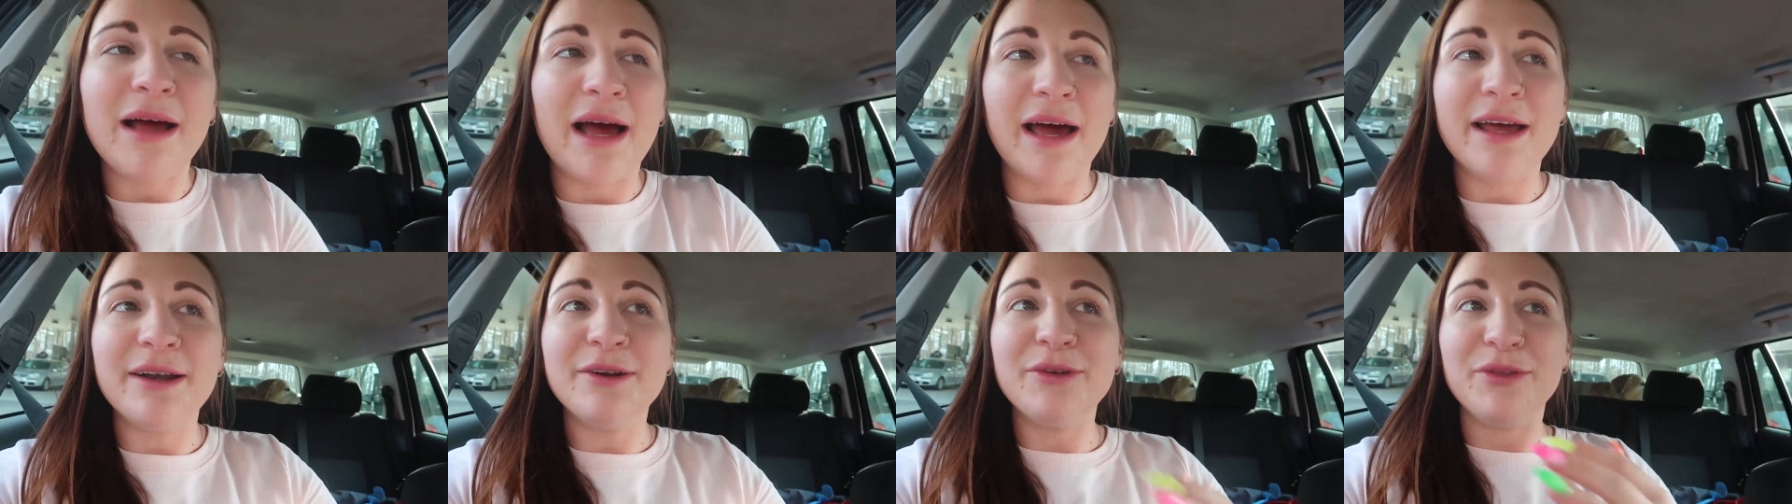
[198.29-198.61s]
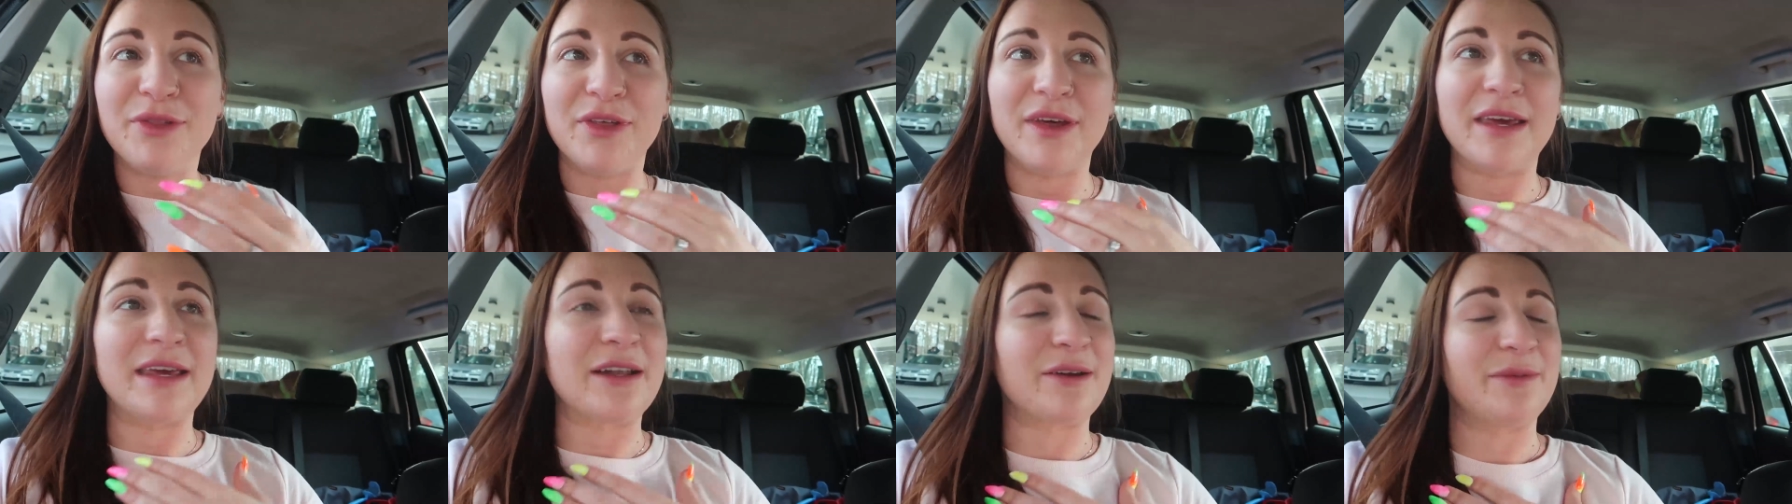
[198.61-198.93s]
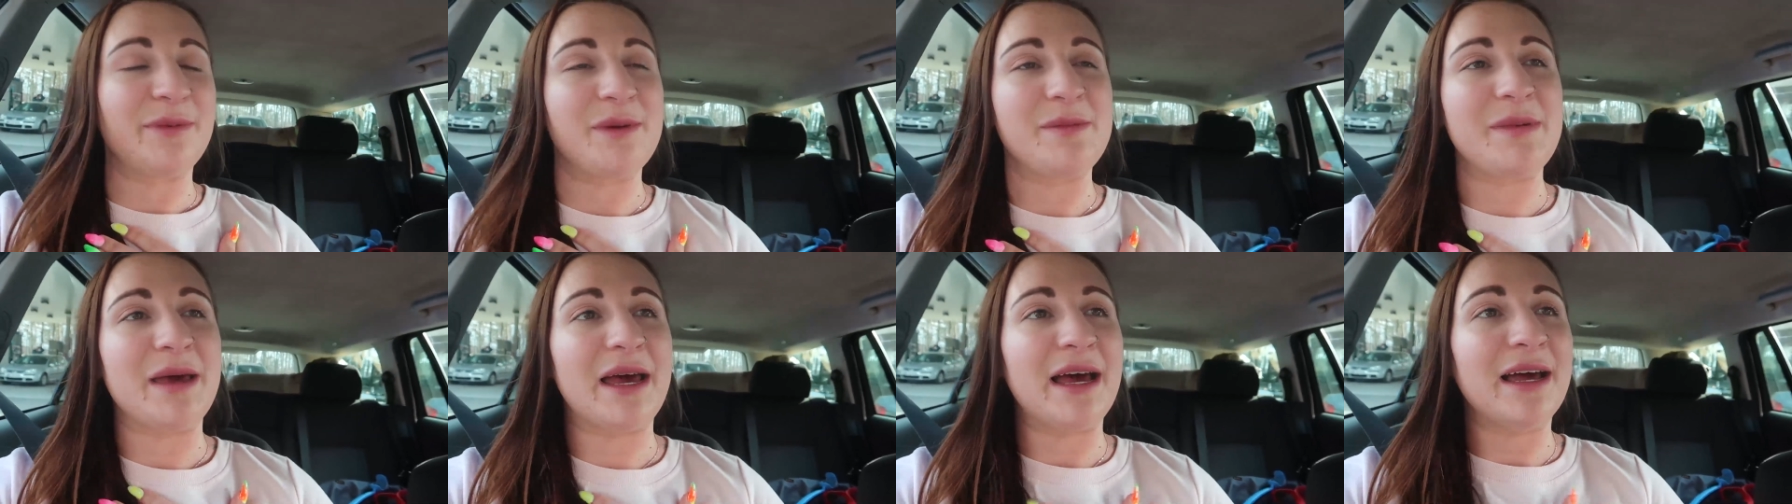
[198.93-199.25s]
I don't think it'll
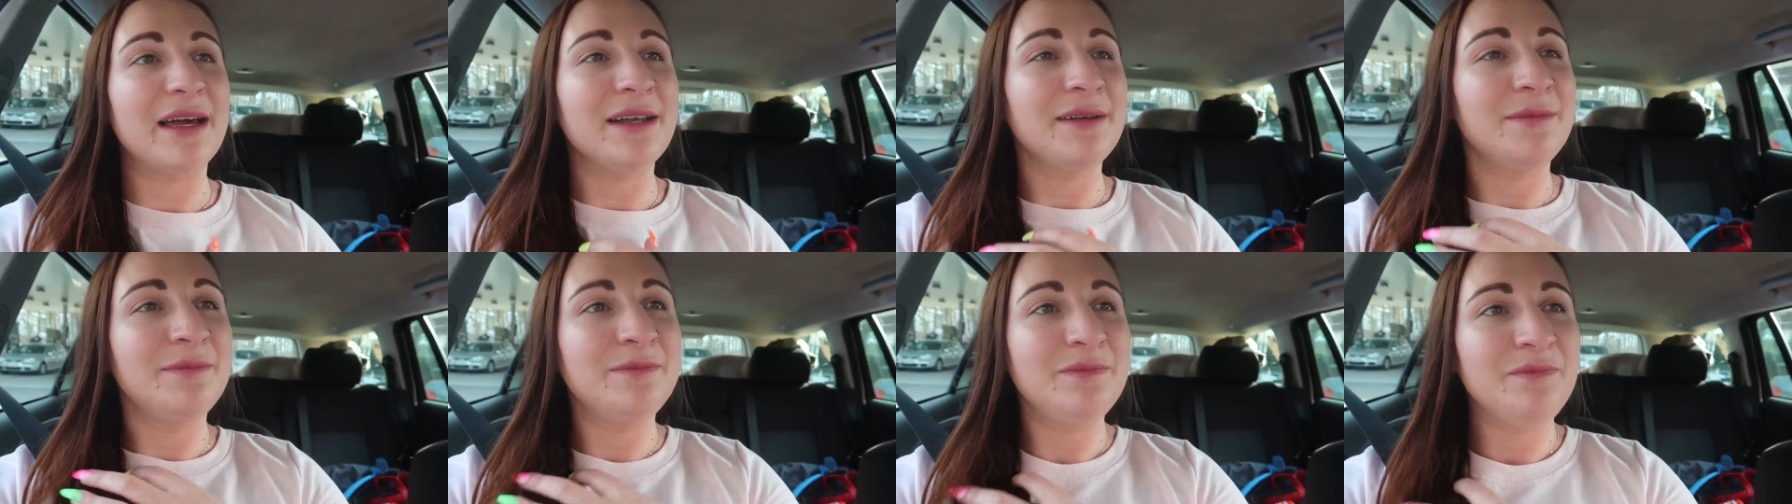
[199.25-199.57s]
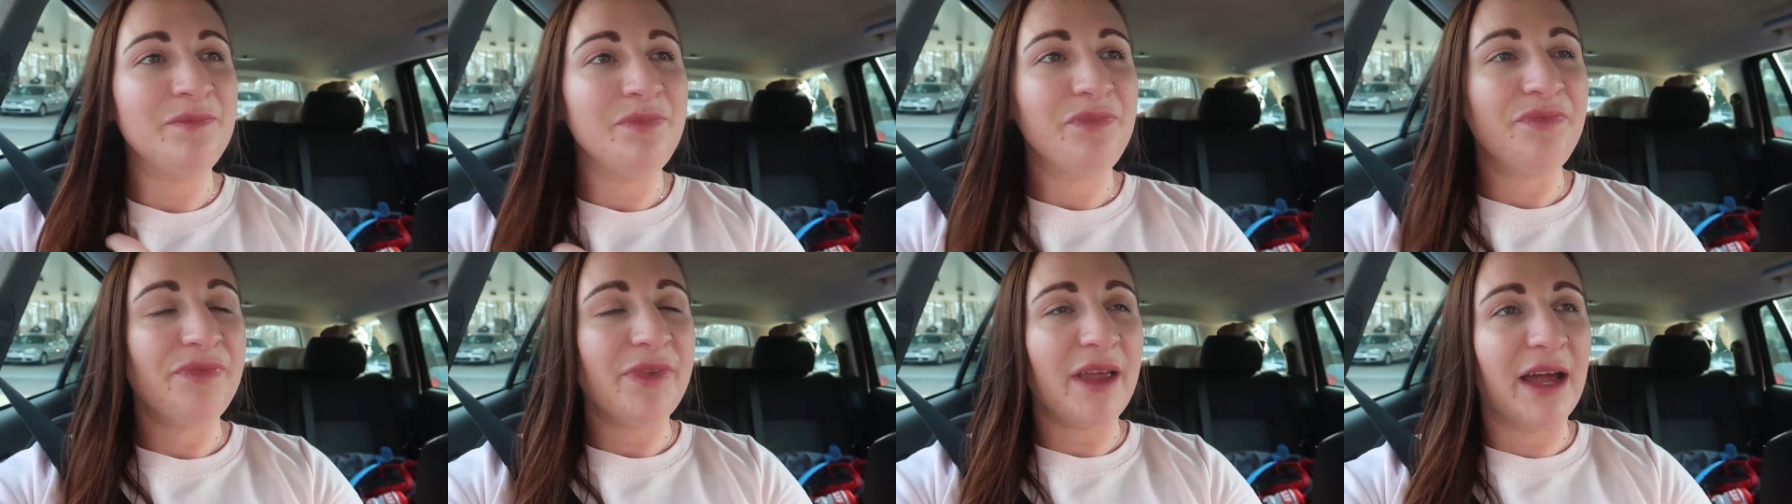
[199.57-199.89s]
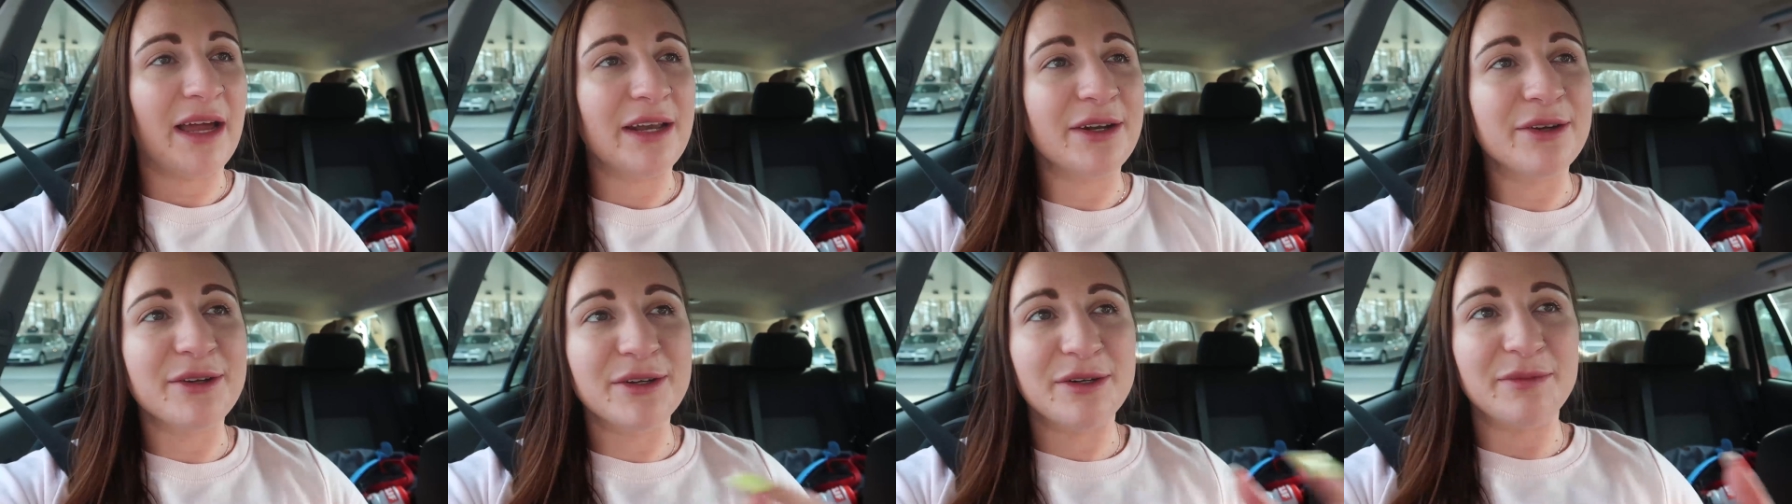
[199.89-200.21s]
be bad.
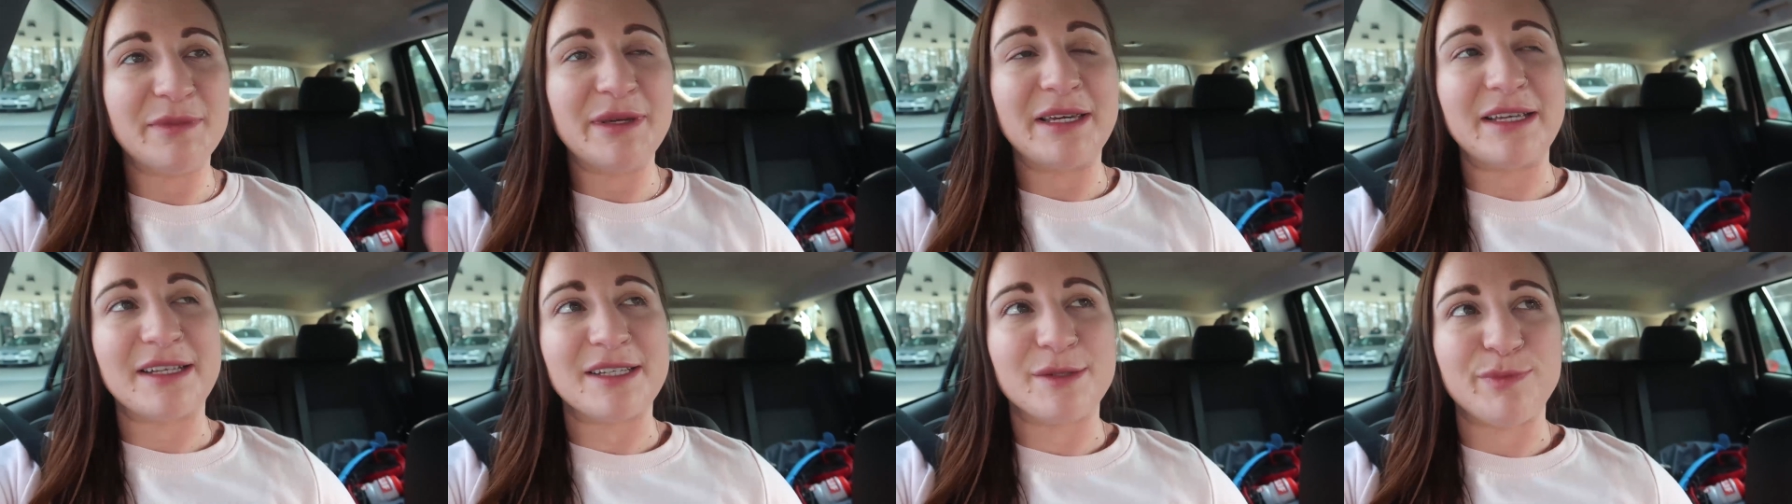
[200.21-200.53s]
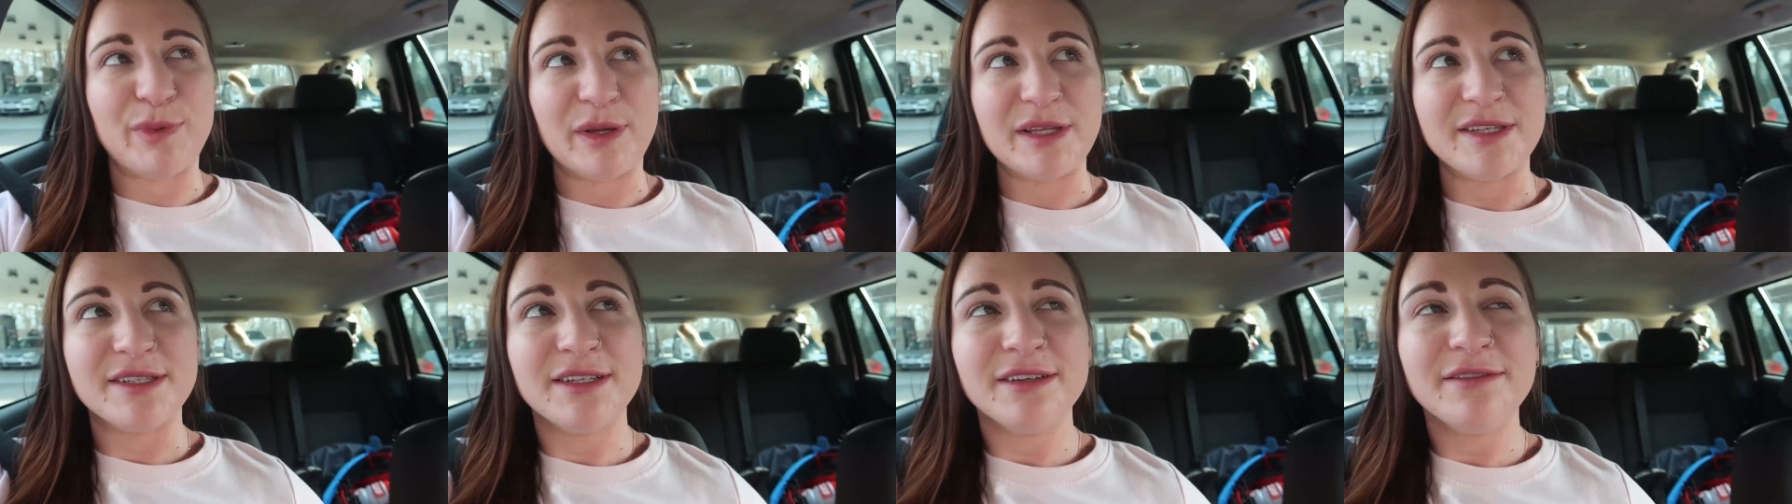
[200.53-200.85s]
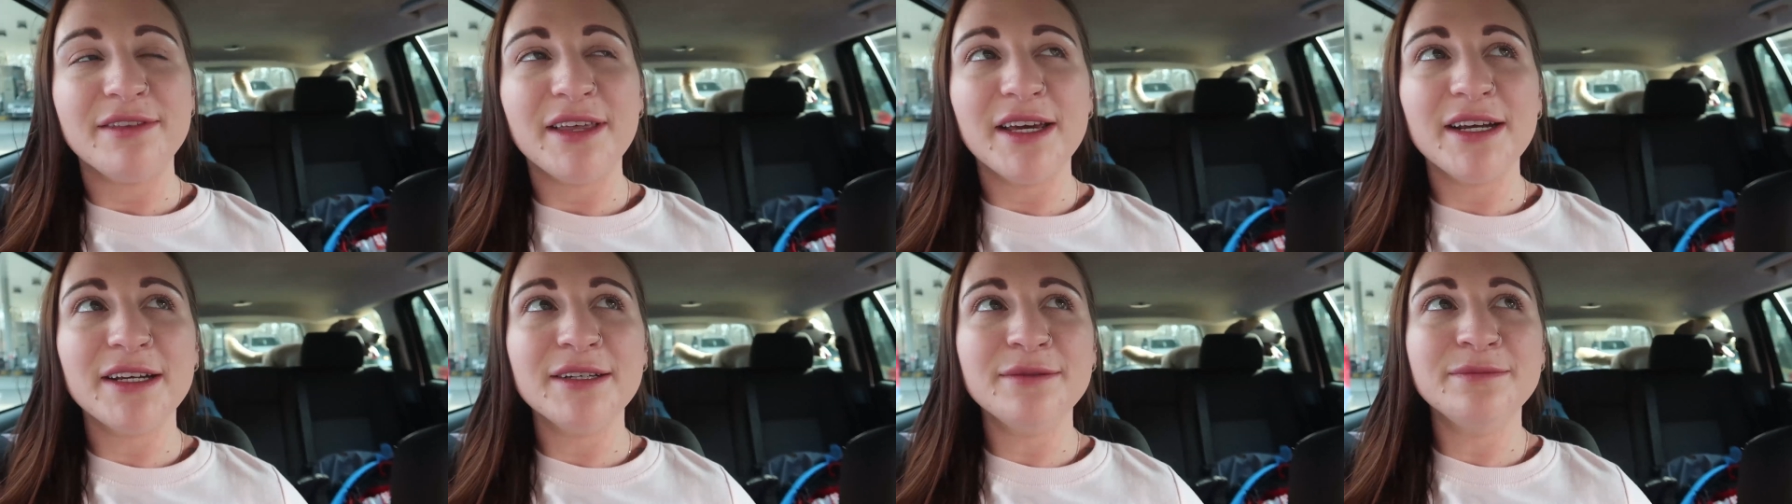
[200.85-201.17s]
I know it'll be expensive
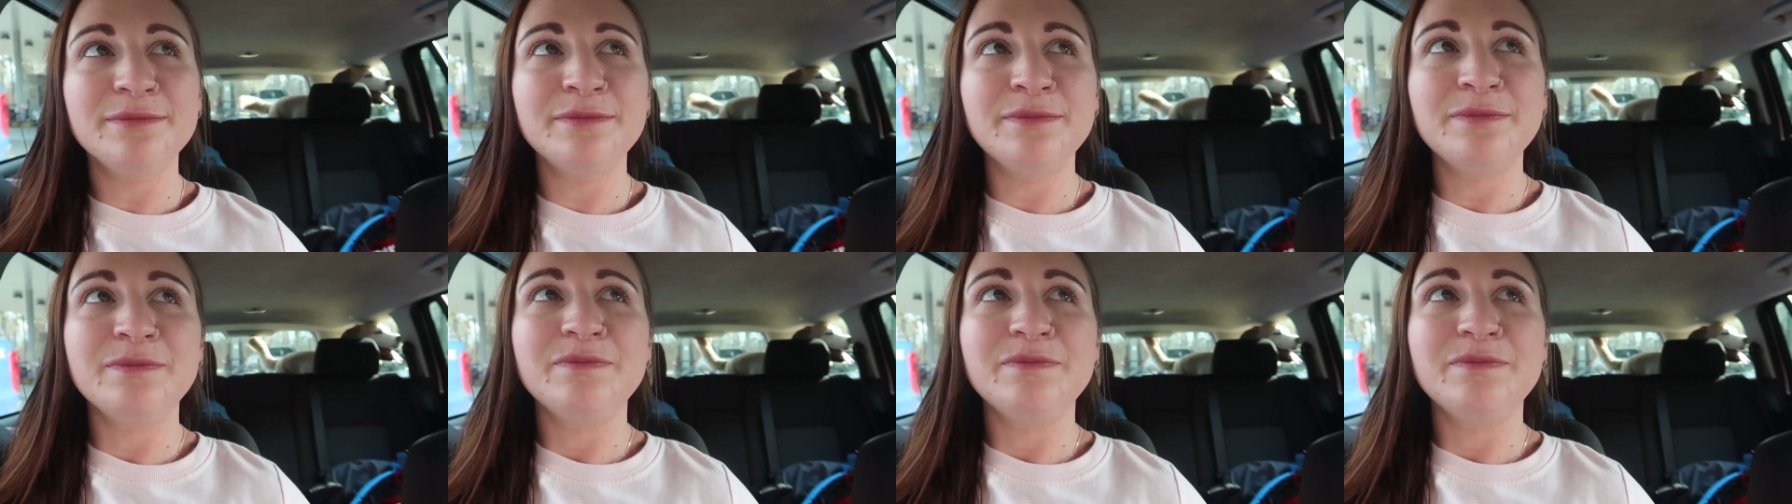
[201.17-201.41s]
there,